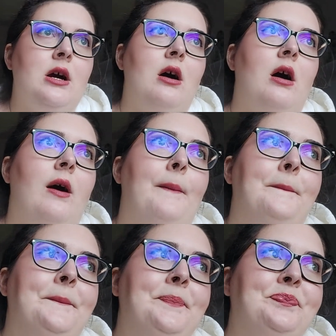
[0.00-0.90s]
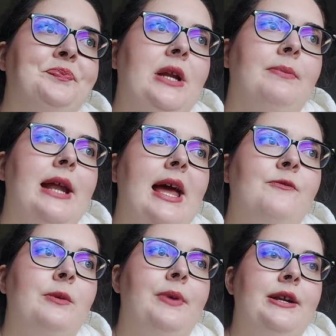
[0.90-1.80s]
But I have
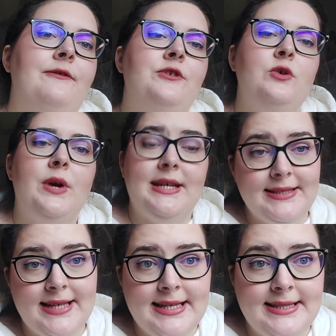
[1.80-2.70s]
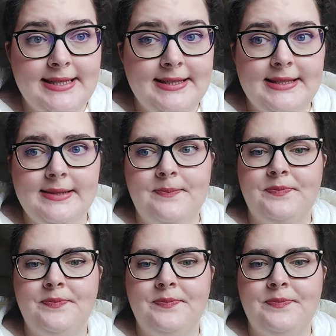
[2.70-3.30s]
prepared a few exercises,